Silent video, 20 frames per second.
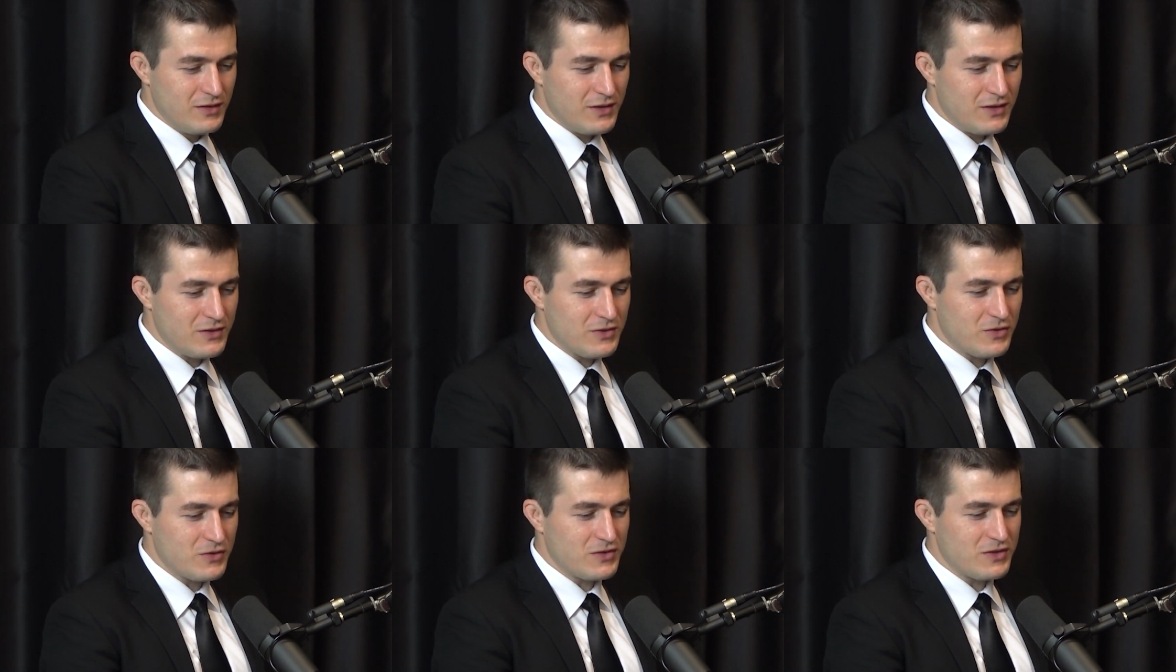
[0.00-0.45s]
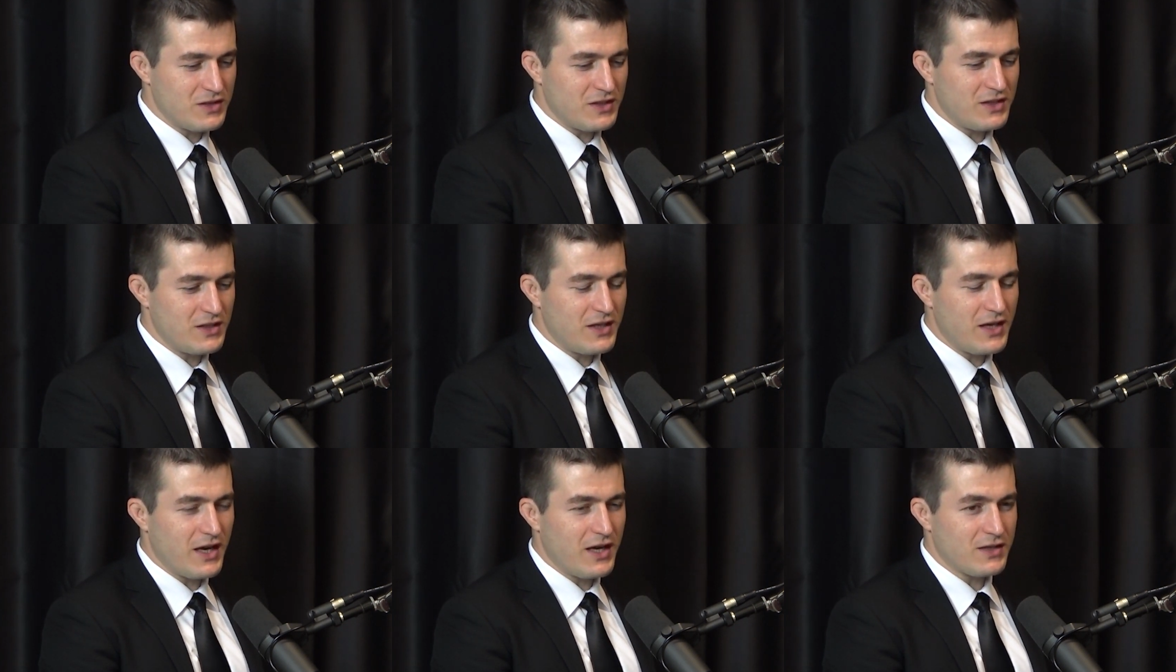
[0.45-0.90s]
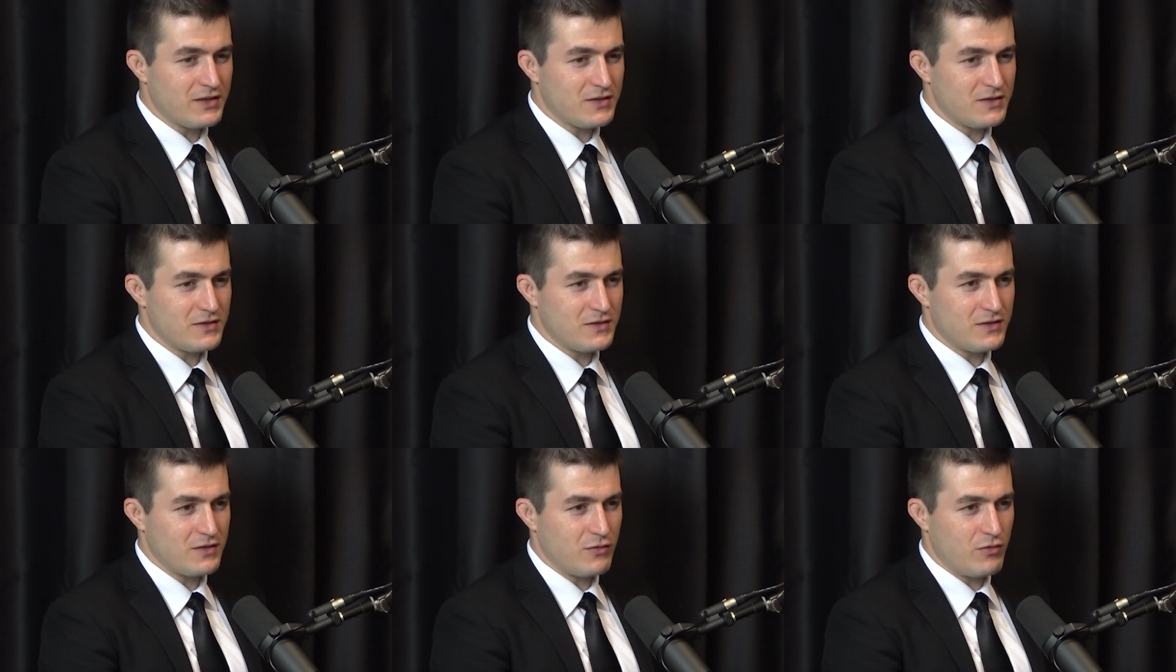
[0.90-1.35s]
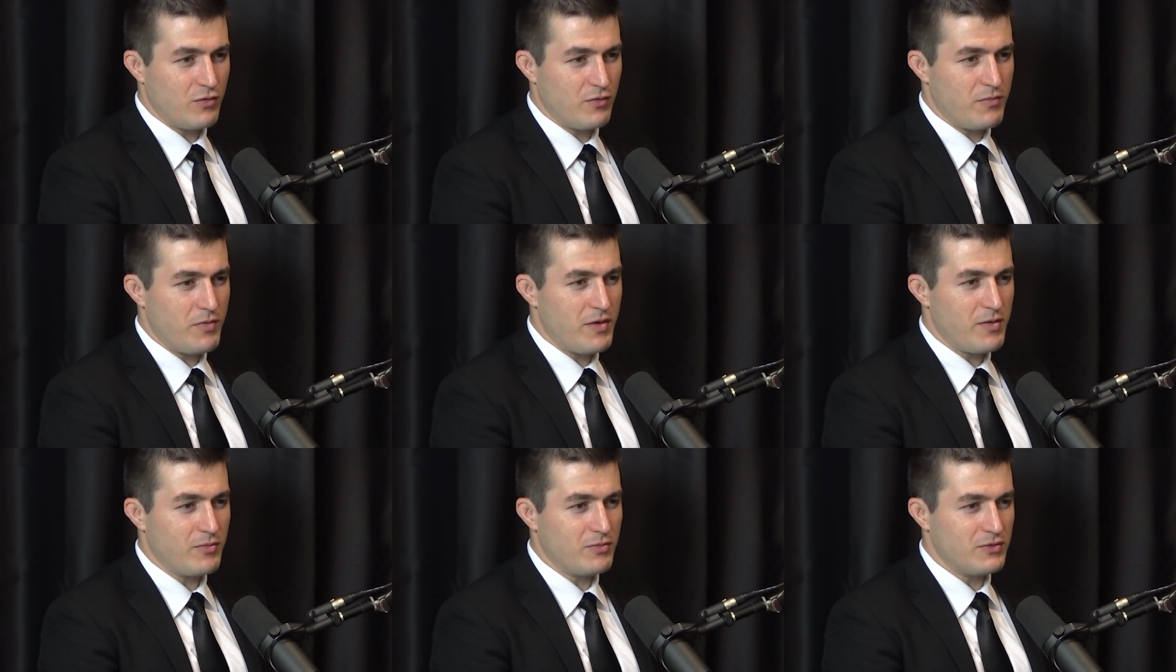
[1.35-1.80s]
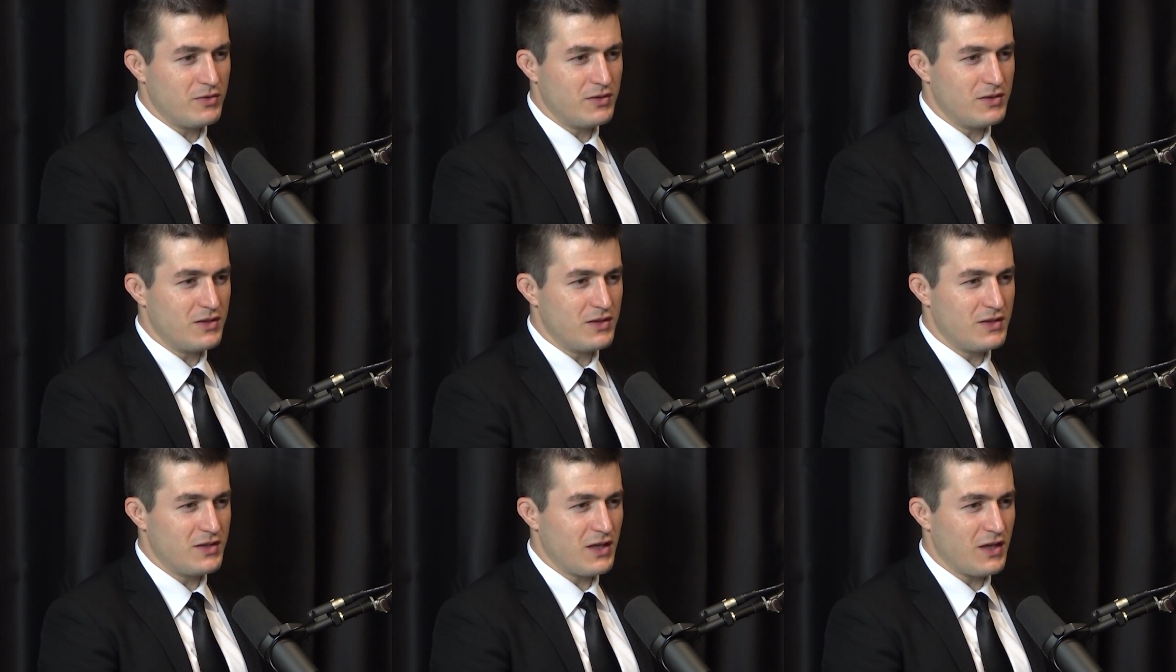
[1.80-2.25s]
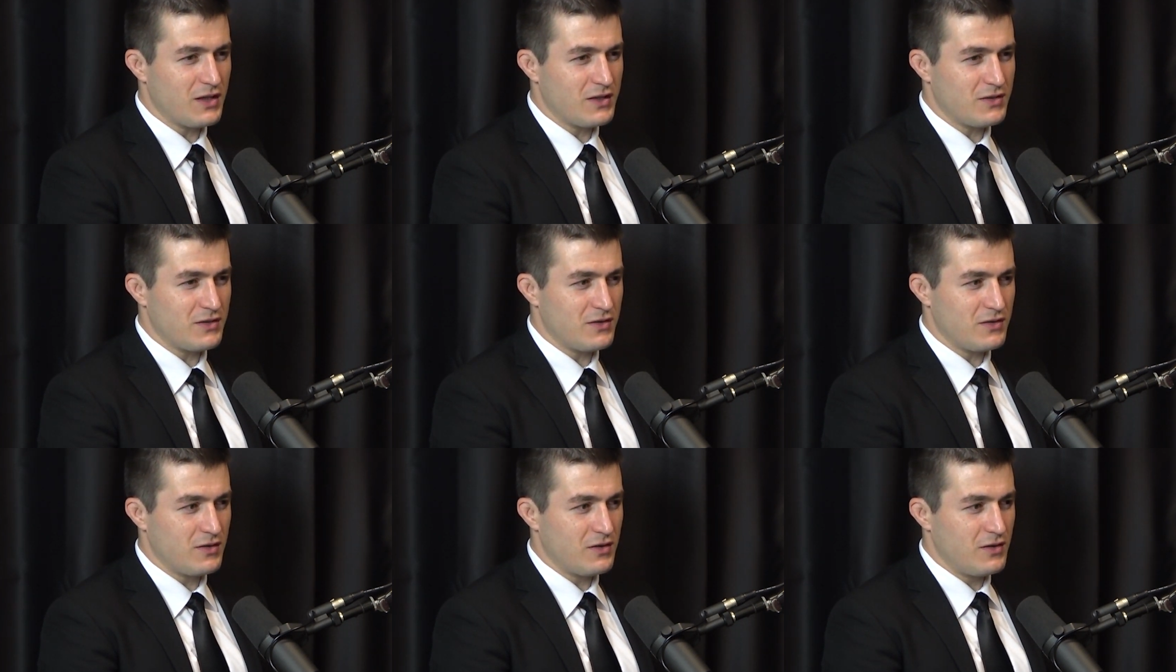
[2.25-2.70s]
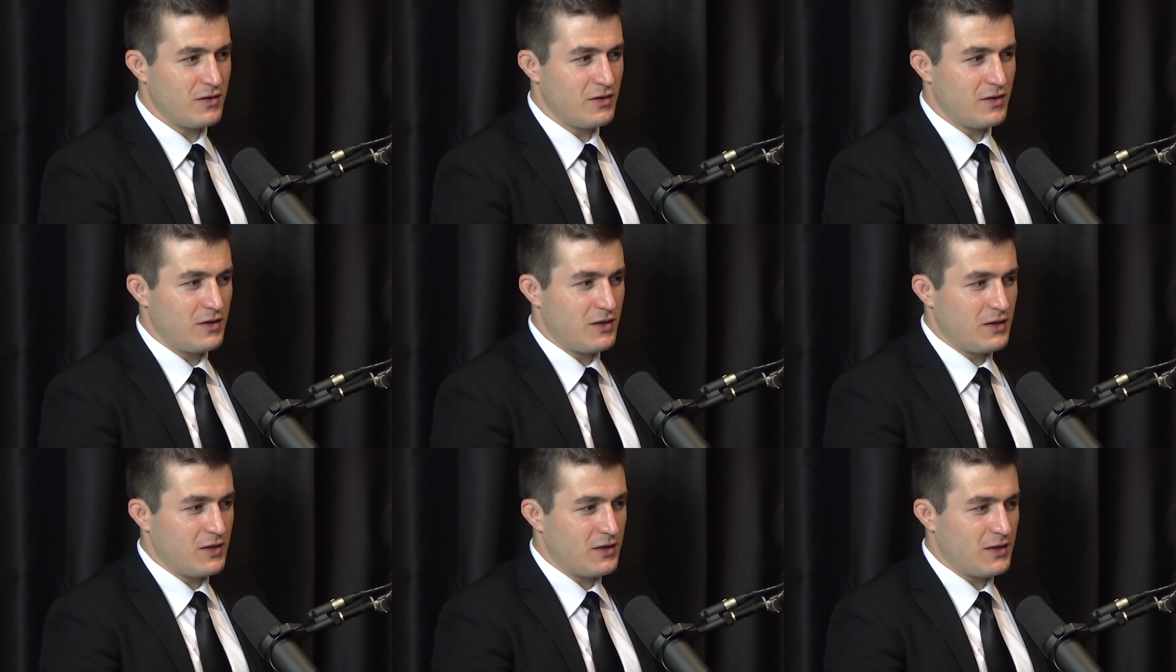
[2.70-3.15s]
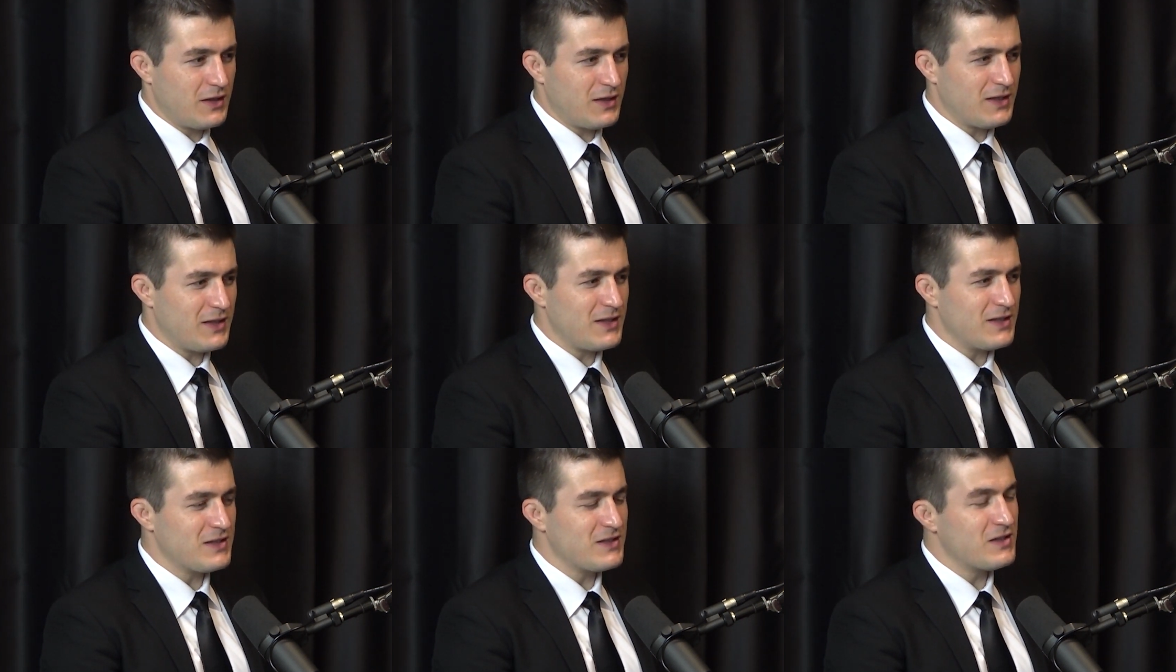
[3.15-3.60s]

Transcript: interesting gases that would be able to detect? Like, is